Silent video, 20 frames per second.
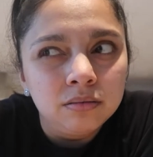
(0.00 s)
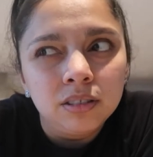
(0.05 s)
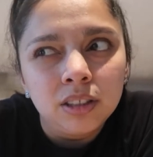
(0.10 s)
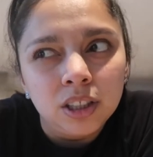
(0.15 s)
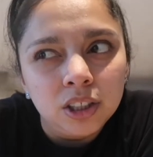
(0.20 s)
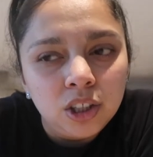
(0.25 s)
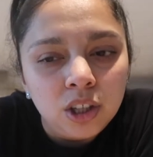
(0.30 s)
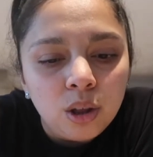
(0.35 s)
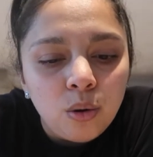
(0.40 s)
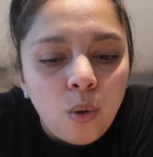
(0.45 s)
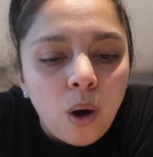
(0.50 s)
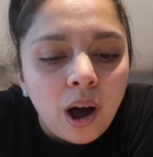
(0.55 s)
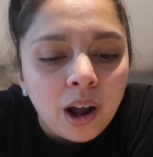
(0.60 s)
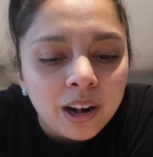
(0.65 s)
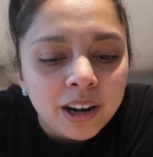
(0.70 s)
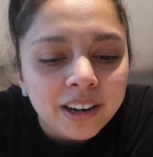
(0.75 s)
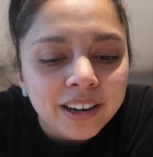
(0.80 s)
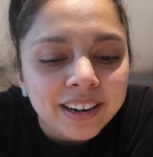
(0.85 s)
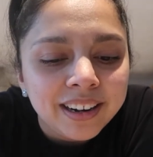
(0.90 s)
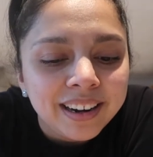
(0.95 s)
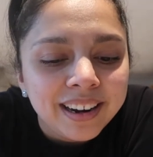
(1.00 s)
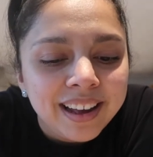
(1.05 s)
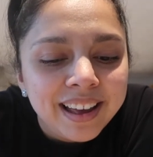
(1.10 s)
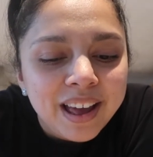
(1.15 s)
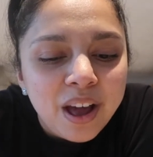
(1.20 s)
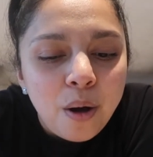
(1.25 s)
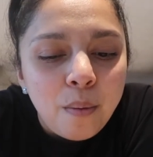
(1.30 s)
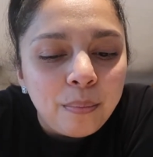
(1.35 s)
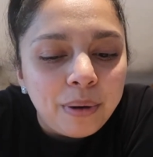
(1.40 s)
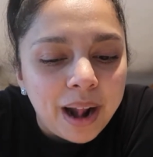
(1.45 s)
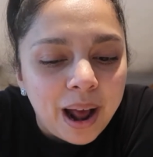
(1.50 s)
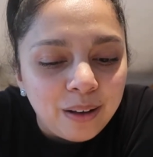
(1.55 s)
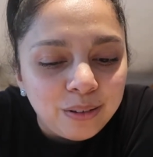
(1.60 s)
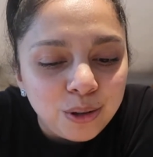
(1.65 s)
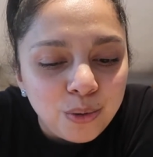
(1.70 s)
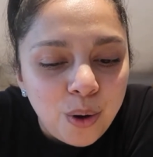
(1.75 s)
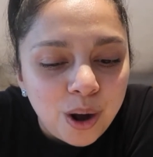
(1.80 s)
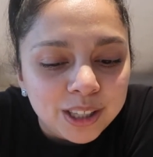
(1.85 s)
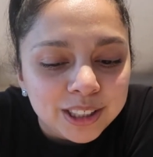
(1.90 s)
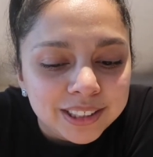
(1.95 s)
touch the water, but I have
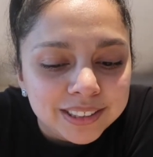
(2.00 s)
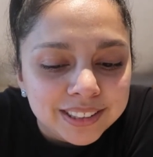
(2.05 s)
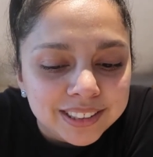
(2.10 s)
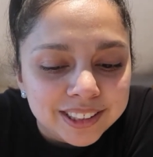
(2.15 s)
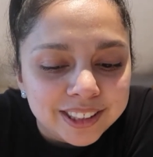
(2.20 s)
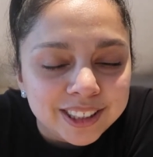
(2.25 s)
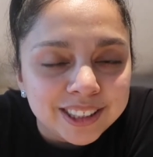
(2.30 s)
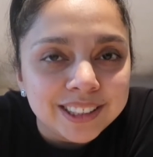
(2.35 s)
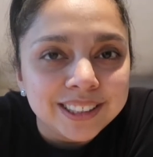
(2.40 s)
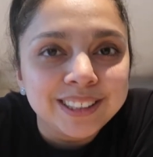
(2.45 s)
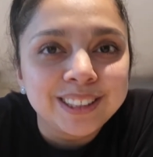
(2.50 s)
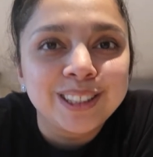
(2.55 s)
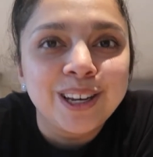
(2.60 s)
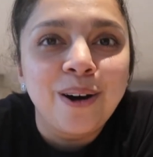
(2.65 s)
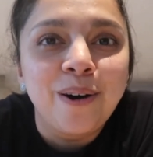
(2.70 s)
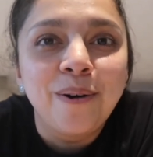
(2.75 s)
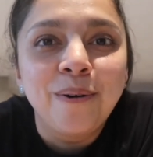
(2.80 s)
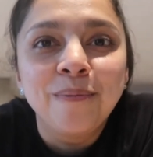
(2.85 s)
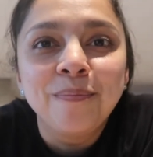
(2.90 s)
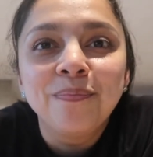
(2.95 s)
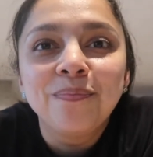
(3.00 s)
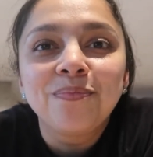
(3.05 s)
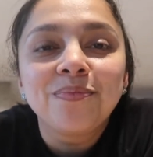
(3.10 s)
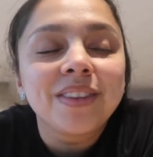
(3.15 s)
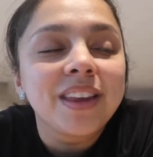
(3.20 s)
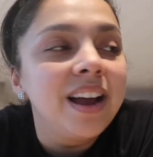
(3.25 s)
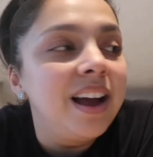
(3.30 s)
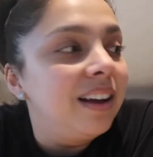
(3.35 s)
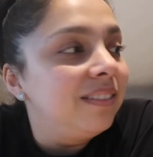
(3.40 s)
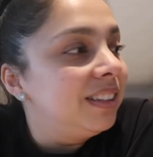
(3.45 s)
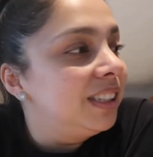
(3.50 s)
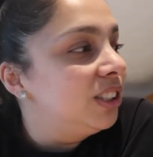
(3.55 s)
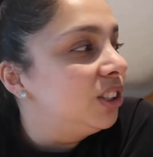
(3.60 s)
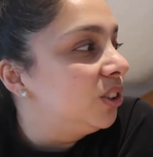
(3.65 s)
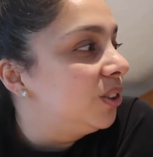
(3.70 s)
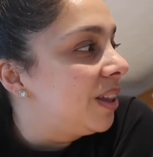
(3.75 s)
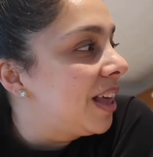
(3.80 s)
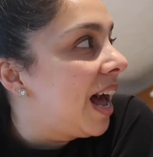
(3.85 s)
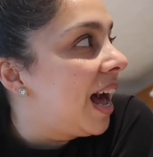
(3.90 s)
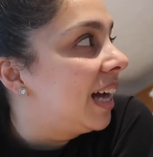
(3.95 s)
to wash the dishes, so I'm gonna
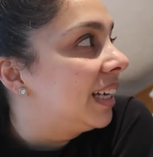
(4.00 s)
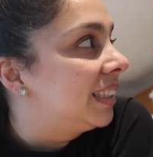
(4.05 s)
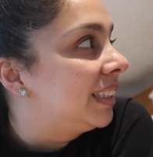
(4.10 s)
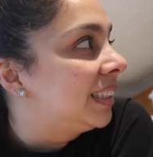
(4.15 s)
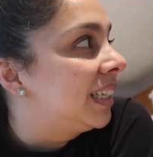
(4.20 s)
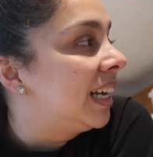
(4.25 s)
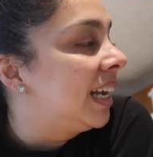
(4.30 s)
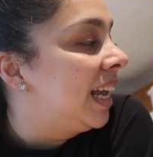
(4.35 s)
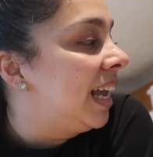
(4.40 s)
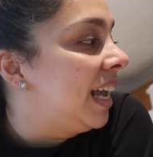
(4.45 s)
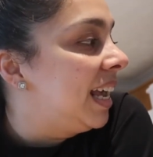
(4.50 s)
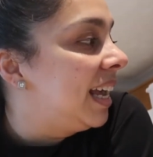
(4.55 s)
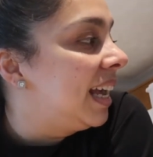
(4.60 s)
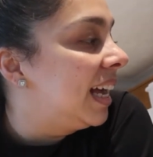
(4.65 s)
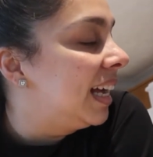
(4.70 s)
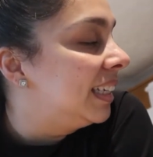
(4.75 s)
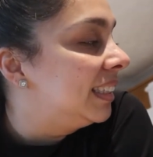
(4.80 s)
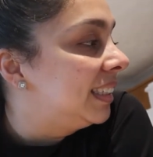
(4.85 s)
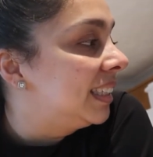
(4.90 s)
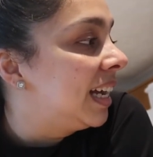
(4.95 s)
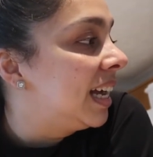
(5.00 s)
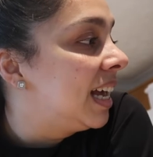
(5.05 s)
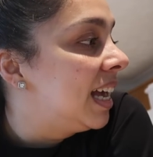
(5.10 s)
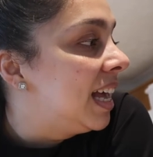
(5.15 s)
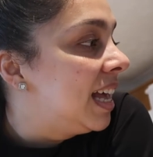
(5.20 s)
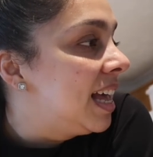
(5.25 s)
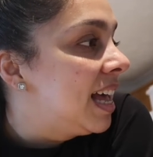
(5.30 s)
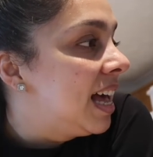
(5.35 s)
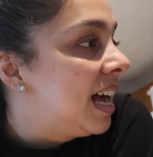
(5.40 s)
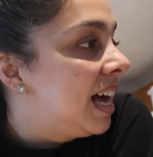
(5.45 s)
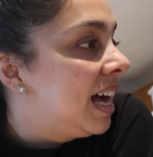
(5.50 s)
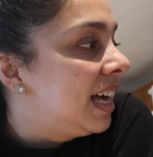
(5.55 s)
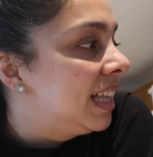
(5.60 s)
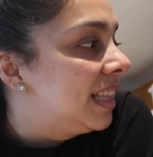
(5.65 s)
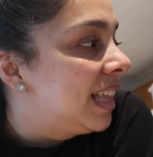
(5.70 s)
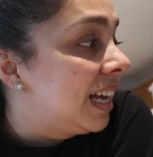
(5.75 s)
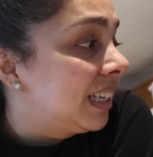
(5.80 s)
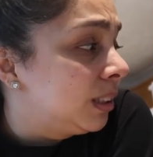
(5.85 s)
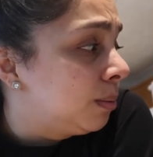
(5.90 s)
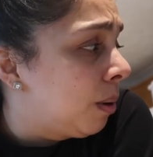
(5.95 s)
do that. And
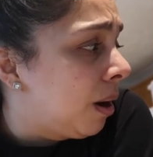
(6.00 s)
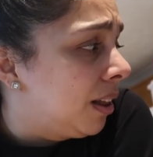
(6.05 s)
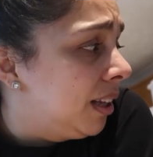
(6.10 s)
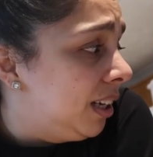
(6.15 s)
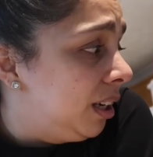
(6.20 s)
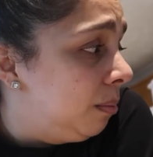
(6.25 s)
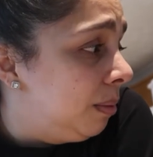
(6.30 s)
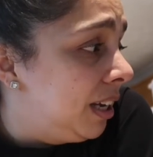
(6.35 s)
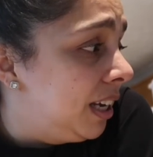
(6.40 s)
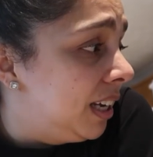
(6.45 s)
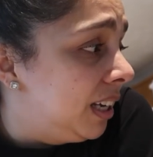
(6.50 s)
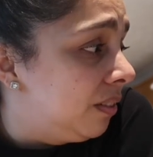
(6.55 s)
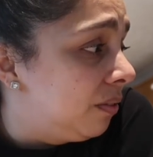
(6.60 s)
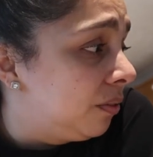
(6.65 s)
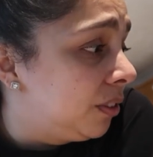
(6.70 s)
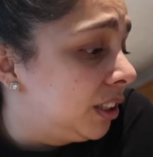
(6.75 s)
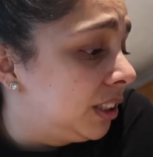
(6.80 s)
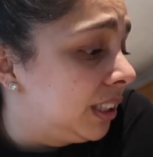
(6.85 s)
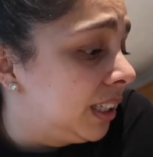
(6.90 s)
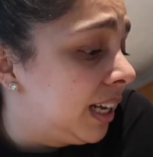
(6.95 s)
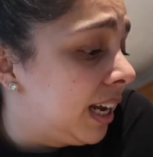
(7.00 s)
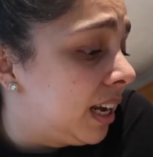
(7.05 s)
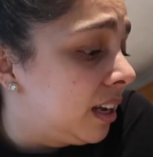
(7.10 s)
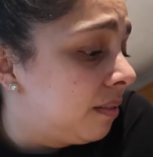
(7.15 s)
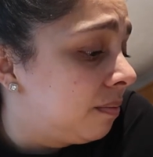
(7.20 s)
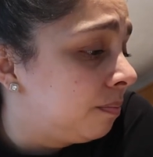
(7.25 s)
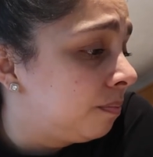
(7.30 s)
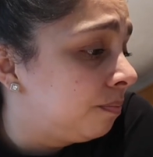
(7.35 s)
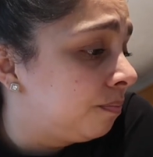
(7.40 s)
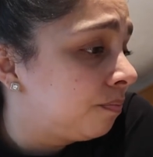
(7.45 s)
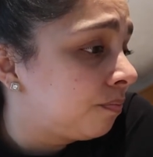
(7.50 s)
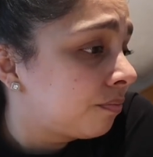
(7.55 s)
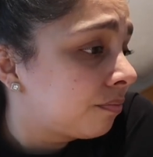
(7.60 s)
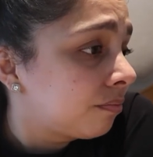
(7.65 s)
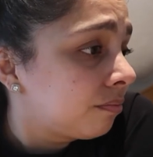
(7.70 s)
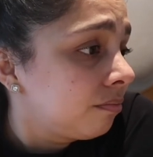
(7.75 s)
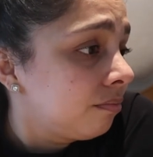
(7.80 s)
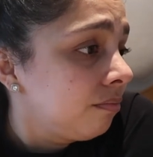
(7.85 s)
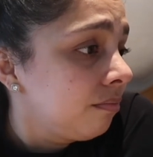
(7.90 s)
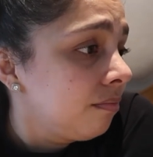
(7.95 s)
that's probably gonna be it for today.
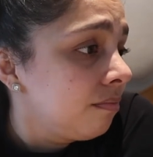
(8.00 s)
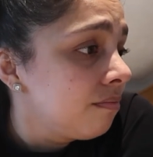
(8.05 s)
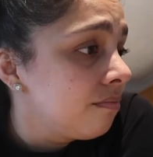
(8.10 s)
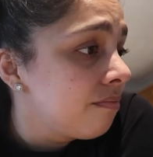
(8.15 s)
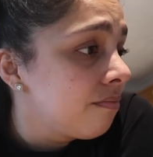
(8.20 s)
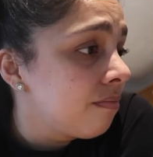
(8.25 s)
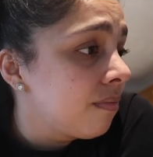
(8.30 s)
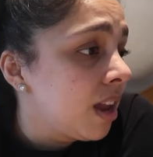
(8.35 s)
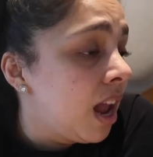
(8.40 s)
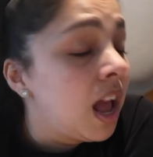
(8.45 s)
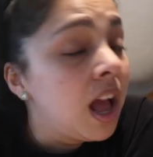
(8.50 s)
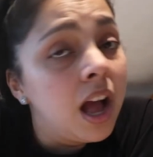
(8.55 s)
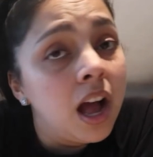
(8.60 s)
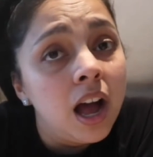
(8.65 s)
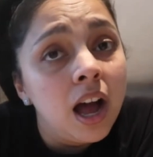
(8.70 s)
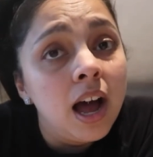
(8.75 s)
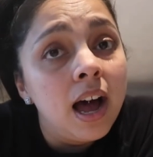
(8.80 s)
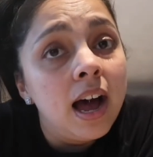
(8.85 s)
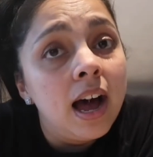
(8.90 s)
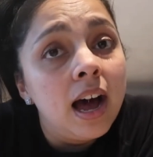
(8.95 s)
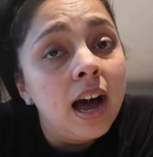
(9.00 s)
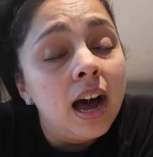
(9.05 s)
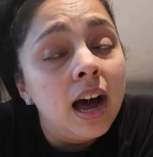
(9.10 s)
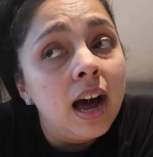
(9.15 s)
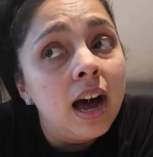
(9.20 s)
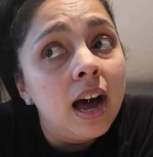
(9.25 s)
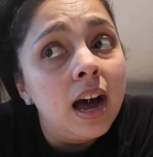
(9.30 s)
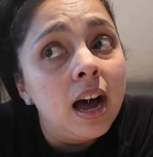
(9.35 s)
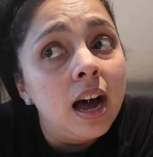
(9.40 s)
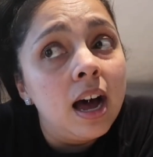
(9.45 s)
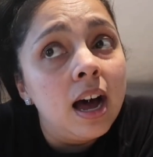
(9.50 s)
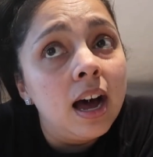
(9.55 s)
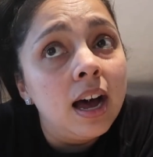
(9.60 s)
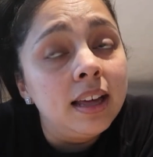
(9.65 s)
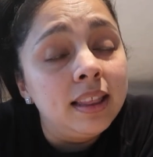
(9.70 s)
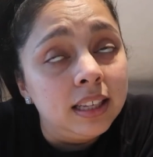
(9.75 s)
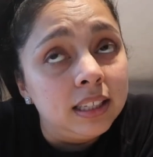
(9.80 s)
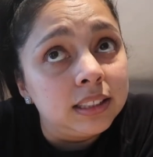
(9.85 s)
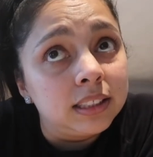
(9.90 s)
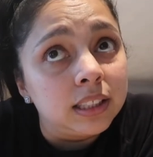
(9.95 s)

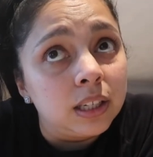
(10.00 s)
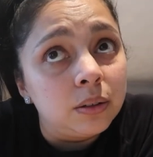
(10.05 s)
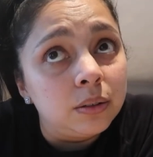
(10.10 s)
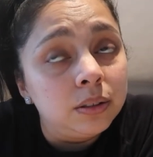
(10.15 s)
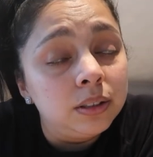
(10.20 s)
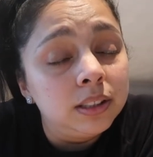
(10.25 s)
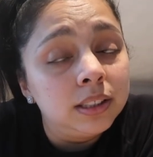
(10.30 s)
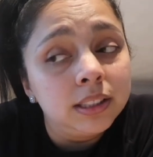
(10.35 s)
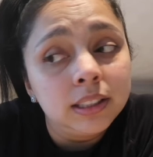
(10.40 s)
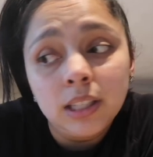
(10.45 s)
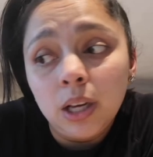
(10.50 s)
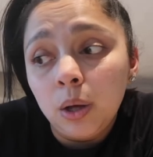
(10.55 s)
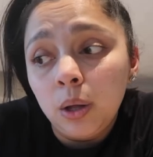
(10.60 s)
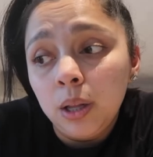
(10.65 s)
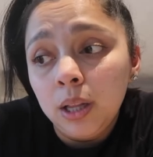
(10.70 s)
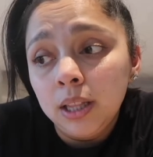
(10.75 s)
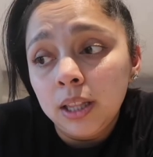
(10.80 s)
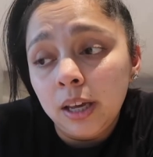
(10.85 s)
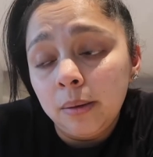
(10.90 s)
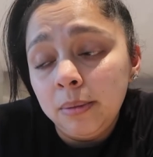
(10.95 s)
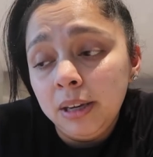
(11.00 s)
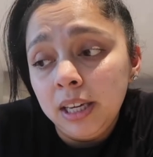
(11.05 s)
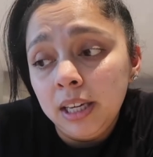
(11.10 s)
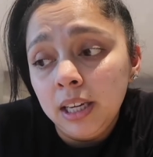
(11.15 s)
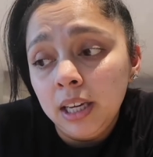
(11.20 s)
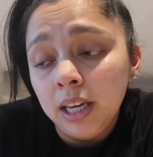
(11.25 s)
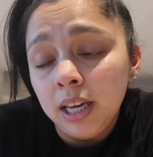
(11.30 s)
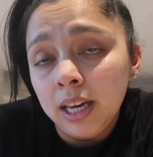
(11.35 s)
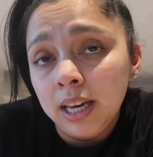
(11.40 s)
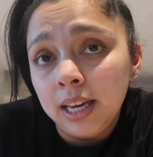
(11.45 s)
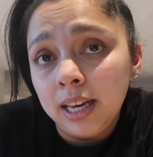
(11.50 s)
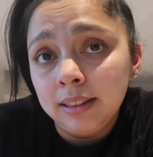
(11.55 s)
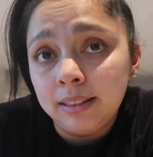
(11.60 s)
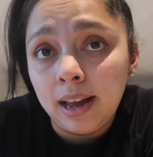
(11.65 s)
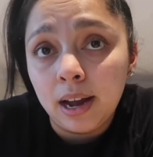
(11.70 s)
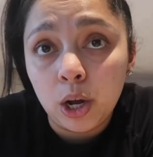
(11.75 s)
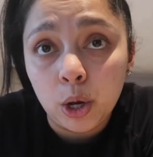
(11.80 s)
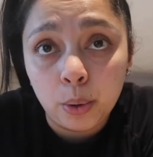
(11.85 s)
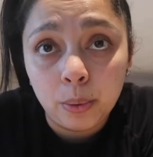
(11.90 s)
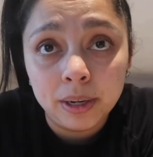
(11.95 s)
I think so. So let me get
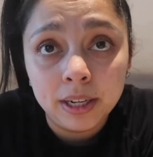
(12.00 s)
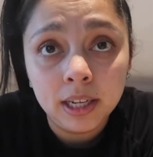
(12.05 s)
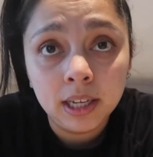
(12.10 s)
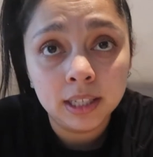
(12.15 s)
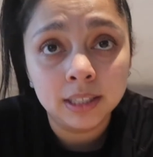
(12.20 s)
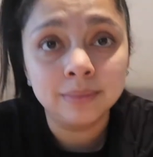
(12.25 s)
that going.